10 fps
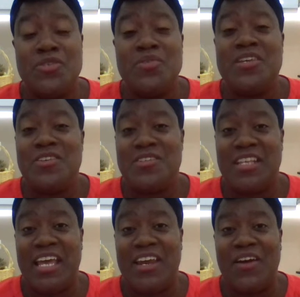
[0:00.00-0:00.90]
2 years
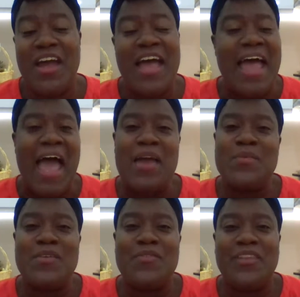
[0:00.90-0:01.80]
later
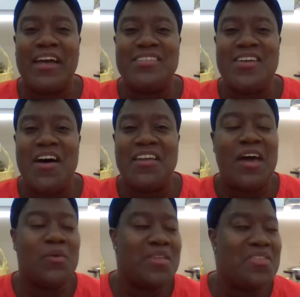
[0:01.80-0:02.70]
and reflect on
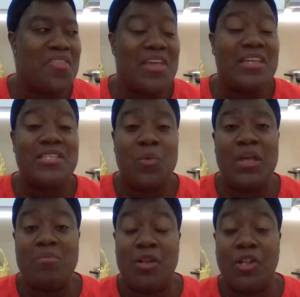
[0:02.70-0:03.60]
not only the things that we
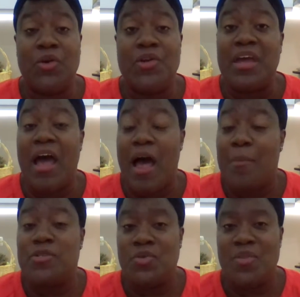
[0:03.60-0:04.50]
had been learning
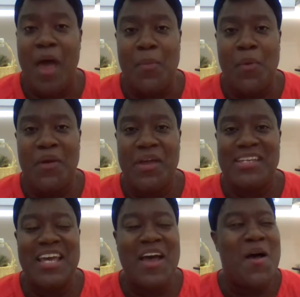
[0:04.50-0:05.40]
up to that
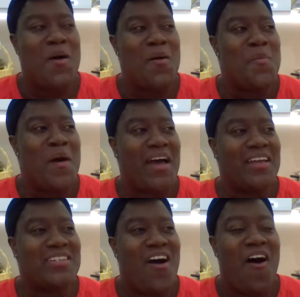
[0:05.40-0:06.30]
point,
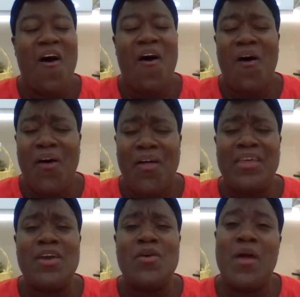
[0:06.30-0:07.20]
but all
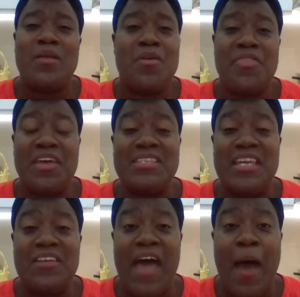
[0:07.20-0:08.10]
the incredible things
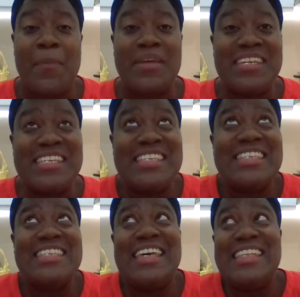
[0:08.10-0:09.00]
that have happened
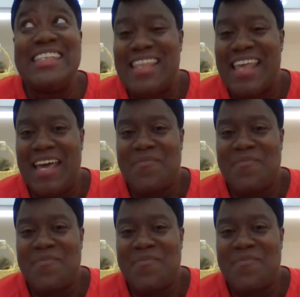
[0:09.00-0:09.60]
since then.